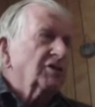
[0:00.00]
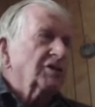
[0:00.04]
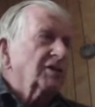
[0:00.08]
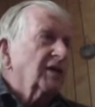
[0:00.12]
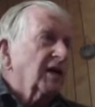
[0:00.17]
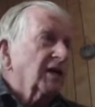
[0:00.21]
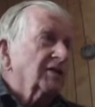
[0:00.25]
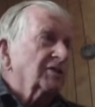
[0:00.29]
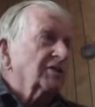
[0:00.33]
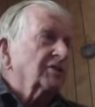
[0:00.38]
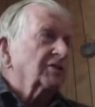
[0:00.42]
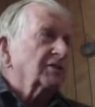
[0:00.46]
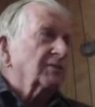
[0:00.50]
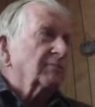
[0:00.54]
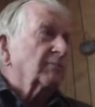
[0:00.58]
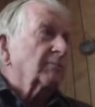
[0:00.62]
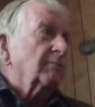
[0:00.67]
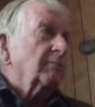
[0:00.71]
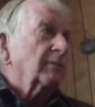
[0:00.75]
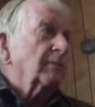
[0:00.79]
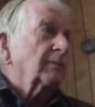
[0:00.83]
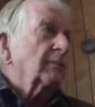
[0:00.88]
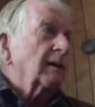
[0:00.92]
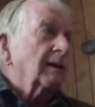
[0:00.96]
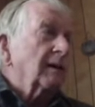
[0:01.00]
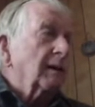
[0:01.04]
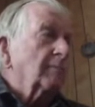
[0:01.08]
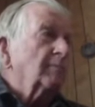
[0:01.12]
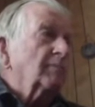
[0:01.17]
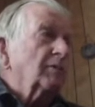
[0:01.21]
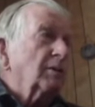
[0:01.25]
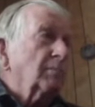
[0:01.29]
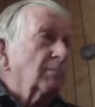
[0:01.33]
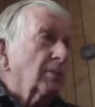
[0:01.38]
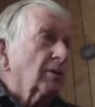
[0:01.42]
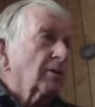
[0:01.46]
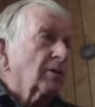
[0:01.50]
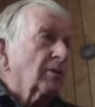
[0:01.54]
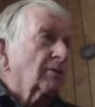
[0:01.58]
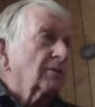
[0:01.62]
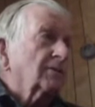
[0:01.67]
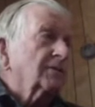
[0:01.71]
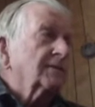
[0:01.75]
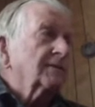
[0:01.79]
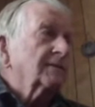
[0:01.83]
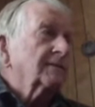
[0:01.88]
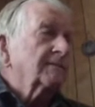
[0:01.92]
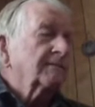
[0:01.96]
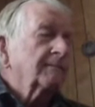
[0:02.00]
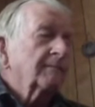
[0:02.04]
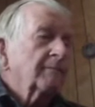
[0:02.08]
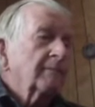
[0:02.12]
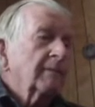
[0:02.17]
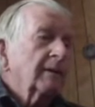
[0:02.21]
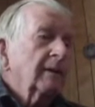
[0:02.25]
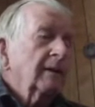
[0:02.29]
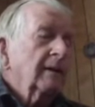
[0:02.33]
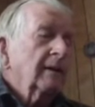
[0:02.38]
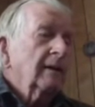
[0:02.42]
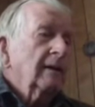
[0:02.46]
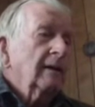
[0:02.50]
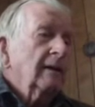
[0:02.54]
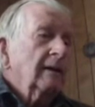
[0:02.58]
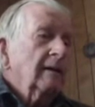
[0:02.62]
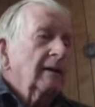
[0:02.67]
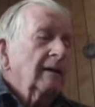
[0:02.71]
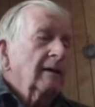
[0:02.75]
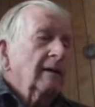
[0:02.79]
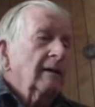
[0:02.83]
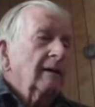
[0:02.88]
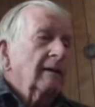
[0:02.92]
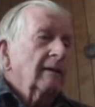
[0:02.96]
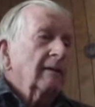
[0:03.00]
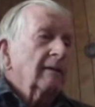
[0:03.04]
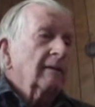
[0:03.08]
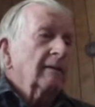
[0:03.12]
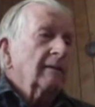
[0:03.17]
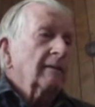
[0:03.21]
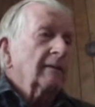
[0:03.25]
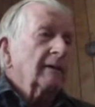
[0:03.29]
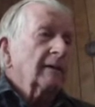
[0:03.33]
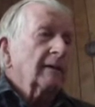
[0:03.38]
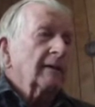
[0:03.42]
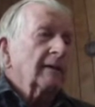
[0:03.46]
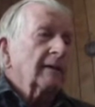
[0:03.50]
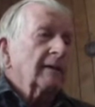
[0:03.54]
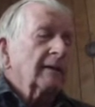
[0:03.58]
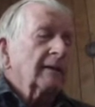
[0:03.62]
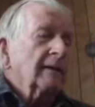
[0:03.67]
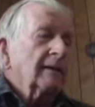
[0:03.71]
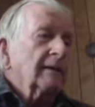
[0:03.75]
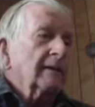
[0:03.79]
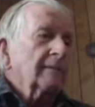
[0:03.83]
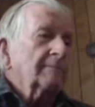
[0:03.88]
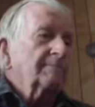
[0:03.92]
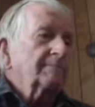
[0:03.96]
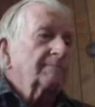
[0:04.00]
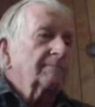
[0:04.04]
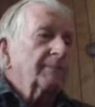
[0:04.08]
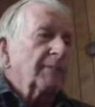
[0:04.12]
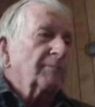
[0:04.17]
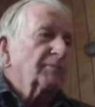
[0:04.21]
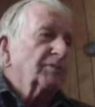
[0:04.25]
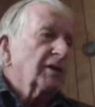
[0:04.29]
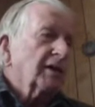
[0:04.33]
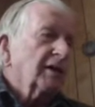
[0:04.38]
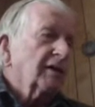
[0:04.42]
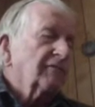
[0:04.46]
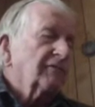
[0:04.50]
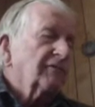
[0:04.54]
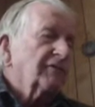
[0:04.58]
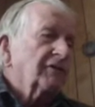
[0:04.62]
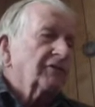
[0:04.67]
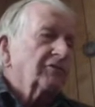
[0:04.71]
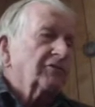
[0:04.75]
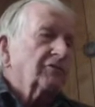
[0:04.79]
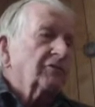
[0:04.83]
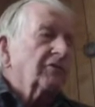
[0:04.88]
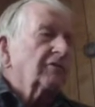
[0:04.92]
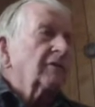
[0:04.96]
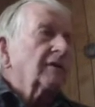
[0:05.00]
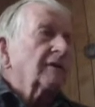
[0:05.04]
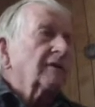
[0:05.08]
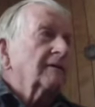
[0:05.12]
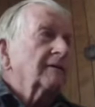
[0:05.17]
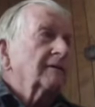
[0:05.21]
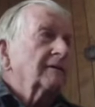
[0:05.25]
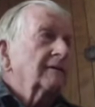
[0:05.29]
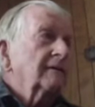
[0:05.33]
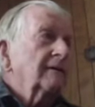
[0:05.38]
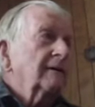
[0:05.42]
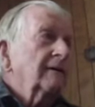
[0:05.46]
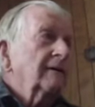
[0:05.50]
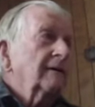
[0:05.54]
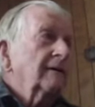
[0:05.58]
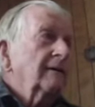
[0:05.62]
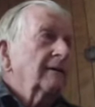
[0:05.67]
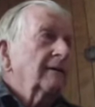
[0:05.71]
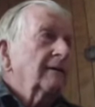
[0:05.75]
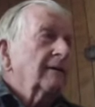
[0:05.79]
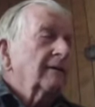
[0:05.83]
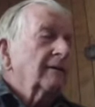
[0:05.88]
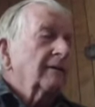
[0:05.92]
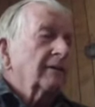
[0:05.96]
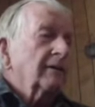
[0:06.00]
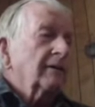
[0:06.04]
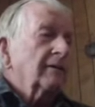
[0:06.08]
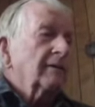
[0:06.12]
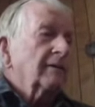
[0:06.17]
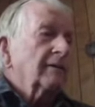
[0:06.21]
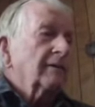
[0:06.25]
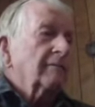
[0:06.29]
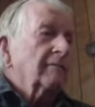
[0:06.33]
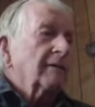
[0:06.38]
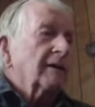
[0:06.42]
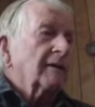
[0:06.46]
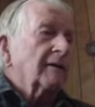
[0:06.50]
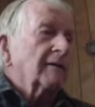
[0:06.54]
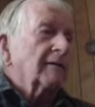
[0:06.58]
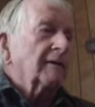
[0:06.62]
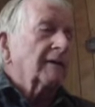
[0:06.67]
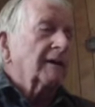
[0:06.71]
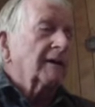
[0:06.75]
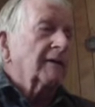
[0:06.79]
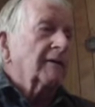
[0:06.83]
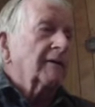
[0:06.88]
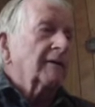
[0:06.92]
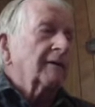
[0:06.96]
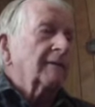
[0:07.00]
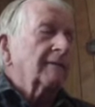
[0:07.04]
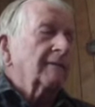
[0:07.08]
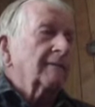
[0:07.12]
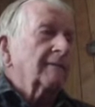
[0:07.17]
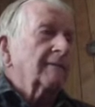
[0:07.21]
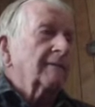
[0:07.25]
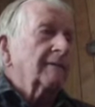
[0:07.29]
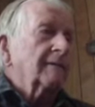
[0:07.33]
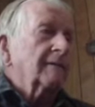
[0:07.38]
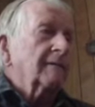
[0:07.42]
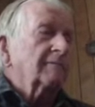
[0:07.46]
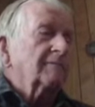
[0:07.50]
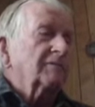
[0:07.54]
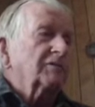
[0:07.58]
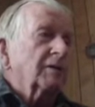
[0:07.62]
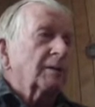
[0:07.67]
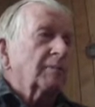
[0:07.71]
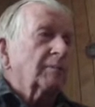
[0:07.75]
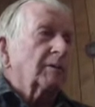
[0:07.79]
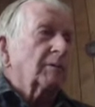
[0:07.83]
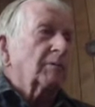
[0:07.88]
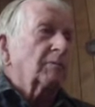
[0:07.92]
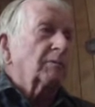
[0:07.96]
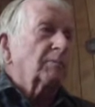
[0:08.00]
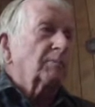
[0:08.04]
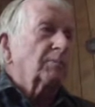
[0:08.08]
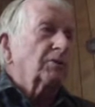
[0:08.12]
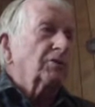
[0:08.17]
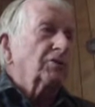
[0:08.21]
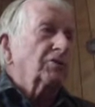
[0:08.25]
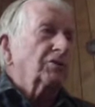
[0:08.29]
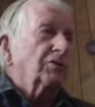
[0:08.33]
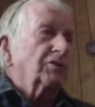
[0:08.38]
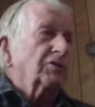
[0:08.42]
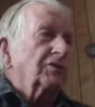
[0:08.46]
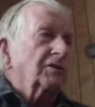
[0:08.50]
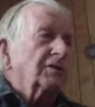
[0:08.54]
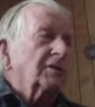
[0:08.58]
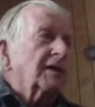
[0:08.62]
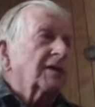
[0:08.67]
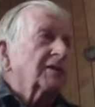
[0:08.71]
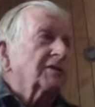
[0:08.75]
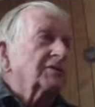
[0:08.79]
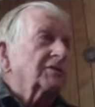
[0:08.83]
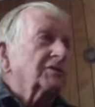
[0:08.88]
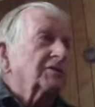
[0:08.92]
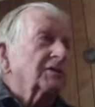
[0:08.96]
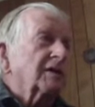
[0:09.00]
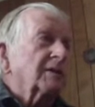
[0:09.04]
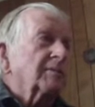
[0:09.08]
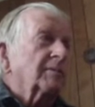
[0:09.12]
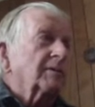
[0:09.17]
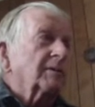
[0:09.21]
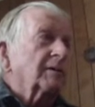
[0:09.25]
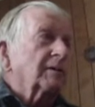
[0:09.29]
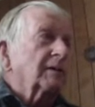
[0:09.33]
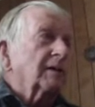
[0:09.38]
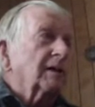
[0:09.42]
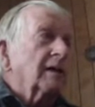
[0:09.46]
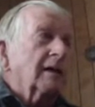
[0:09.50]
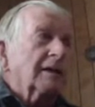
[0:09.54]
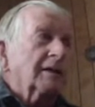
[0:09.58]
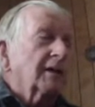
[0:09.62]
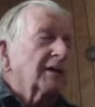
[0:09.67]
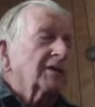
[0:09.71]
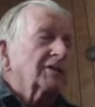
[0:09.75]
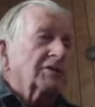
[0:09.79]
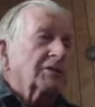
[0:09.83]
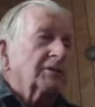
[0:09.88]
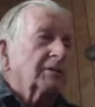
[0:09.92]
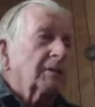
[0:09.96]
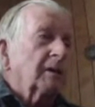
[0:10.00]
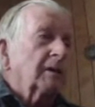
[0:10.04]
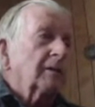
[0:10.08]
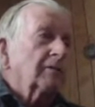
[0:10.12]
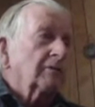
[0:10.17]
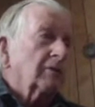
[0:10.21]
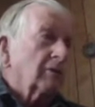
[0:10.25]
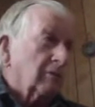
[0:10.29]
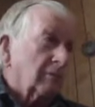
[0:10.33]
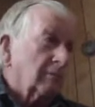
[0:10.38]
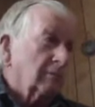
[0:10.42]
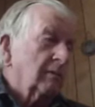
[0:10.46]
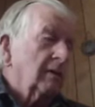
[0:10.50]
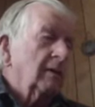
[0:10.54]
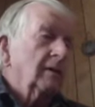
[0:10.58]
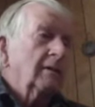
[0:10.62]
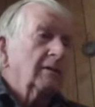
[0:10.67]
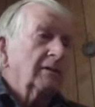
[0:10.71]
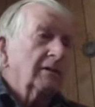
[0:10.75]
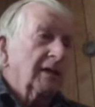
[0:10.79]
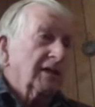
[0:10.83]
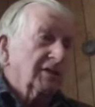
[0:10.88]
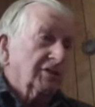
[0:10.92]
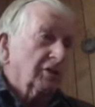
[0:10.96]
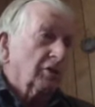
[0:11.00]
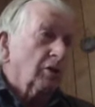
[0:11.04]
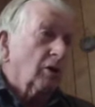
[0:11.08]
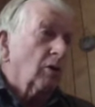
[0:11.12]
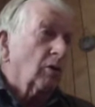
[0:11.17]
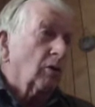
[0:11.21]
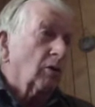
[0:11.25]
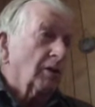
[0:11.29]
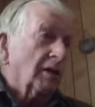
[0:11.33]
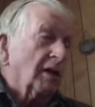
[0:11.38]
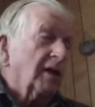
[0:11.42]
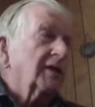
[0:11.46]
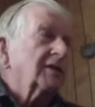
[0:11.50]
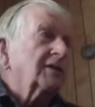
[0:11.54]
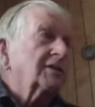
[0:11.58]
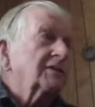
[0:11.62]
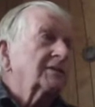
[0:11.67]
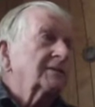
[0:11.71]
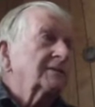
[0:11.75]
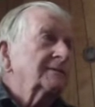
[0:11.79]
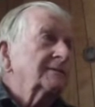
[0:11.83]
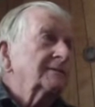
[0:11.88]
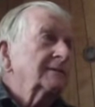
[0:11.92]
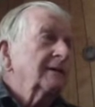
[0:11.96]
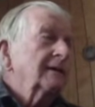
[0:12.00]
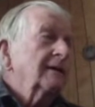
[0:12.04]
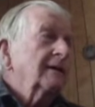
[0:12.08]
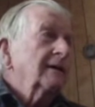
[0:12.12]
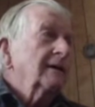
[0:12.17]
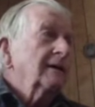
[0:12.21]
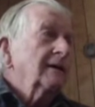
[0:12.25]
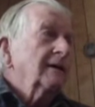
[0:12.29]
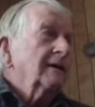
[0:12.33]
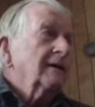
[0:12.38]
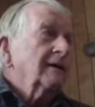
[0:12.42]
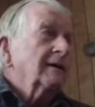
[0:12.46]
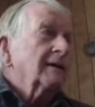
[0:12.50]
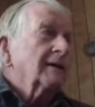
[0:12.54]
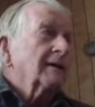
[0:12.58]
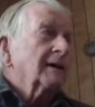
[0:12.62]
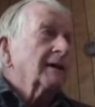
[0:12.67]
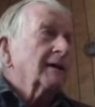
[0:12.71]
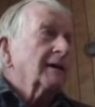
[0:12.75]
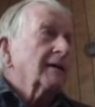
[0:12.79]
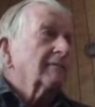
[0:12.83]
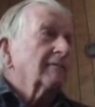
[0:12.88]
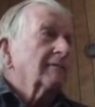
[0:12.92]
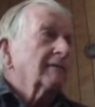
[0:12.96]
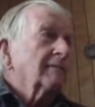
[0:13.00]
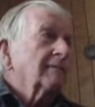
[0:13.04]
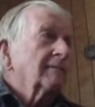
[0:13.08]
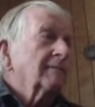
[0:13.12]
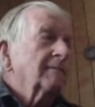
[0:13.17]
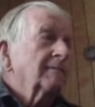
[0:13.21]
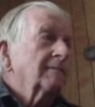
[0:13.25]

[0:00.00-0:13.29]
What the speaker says: of dozens of empty bottles, and perhaps halfway through the run around, then somebody would produce a dozen long necks, and they'd have